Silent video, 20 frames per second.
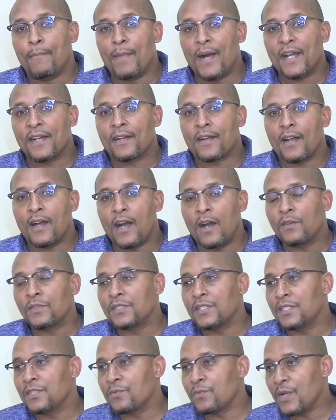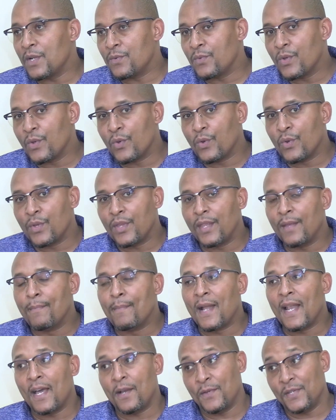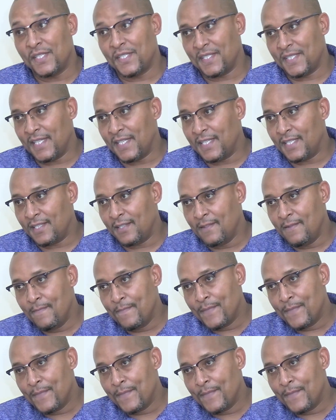MACRA houses what we call the Malawi SET.